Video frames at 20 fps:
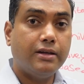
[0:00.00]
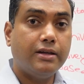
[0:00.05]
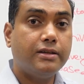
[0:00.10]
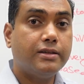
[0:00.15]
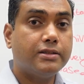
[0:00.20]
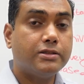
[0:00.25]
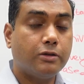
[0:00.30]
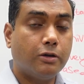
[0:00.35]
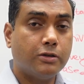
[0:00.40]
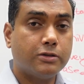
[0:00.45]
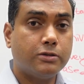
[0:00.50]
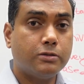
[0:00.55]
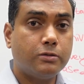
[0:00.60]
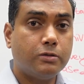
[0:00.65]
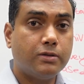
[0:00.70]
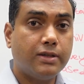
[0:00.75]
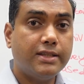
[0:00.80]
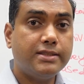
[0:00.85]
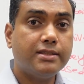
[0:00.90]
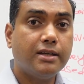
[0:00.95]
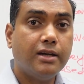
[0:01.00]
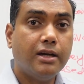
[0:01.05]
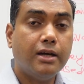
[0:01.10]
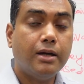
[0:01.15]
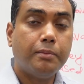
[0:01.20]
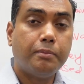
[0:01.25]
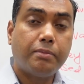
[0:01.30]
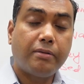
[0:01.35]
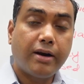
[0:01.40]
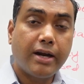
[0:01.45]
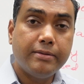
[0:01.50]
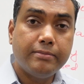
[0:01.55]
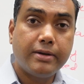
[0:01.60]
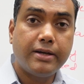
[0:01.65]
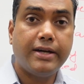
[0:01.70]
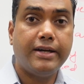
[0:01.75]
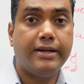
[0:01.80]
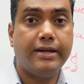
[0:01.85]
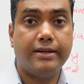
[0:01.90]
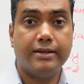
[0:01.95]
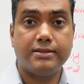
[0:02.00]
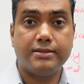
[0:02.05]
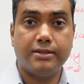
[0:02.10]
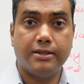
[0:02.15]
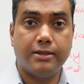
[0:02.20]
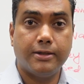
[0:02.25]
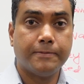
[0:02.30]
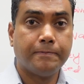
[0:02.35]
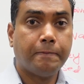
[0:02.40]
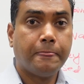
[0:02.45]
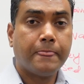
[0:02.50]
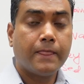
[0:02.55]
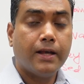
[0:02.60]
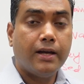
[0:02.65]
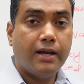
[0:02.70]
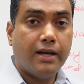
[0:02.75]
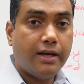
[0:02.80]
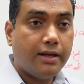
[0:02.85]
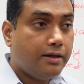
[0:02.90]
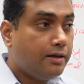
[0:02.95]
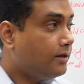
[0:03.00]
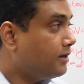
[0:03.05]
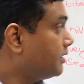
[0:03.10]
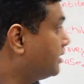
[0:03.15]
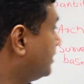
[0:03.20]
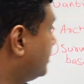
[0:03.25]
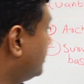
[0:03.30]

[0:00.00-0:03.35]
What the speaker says: it is also known as primary data set. And